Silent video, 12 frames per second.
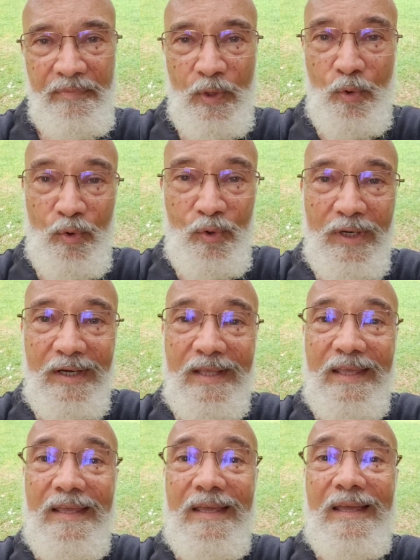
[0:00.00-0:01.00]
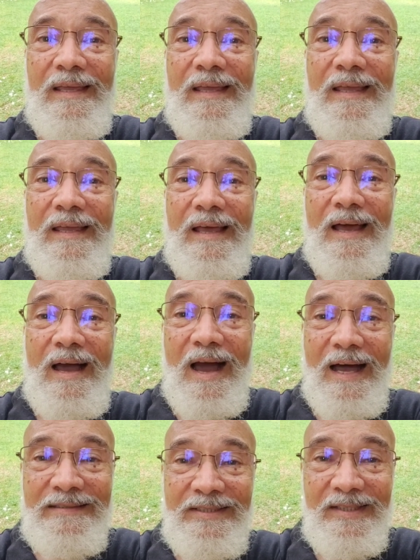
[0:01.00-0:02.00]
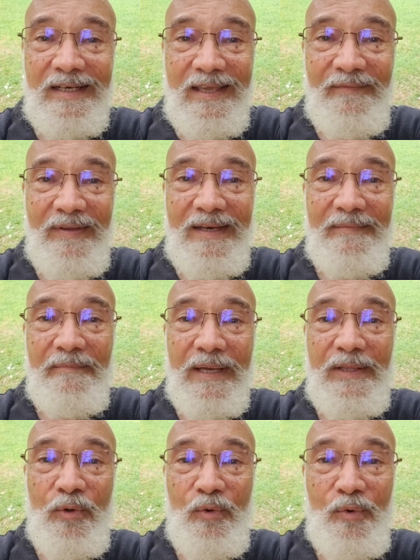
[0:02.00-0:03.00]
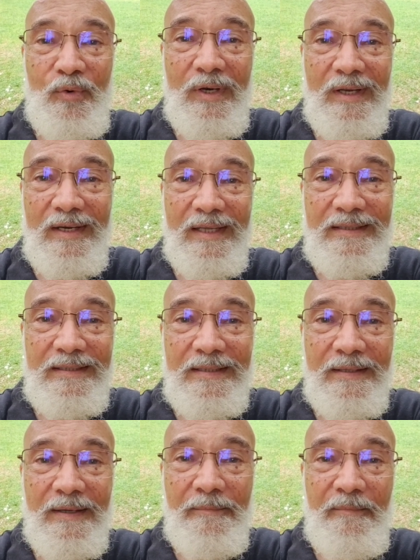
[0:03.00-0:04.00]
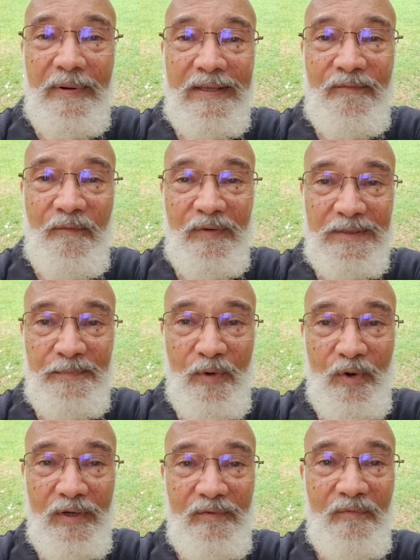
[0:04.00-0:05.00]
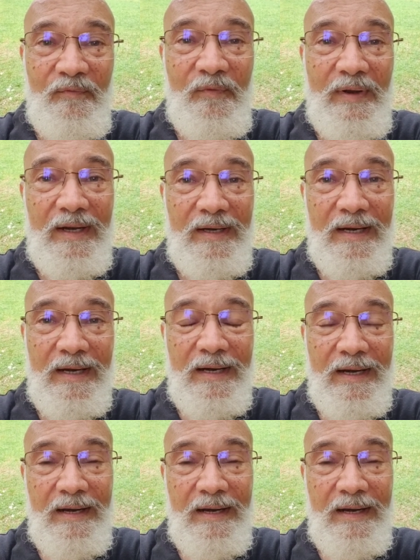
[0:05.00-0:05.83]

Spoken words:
The owner answer given by the owner is, breakfast point will